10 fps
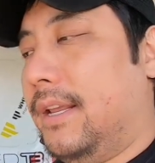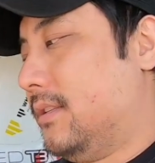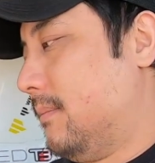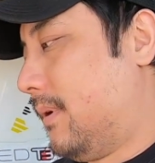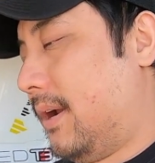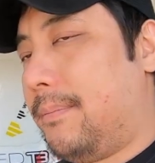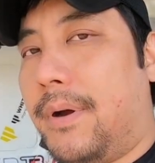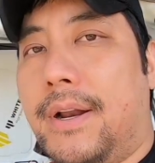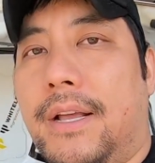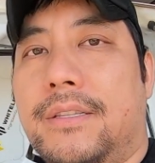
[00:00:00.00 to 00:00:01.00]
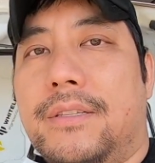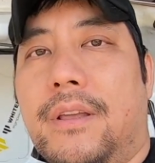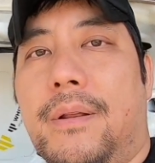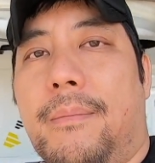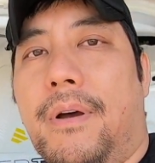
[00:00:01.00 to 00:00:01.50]
into buying products
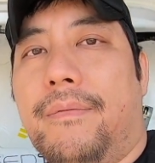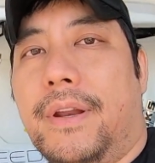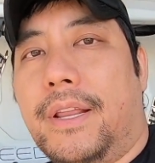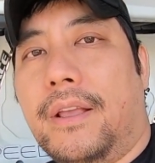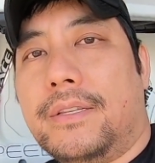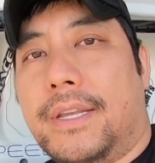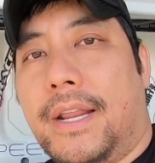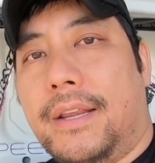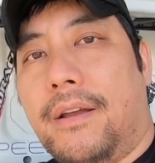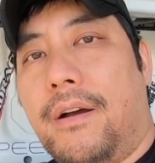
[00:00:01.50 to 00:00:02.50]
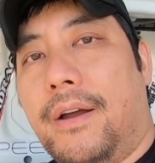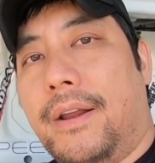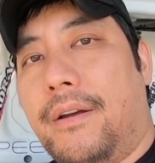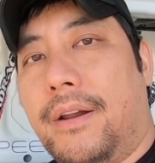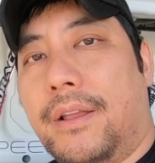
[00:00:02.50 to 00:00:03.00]
so that my videos are getting
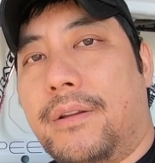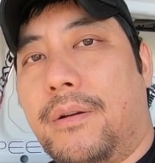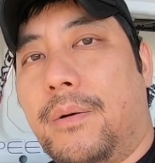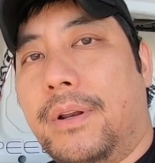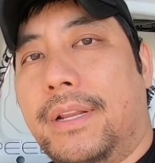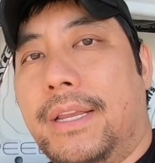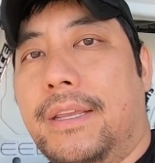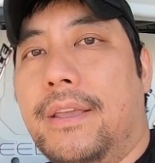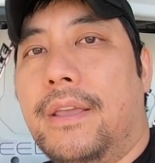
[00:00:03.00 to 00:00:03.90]
high quality.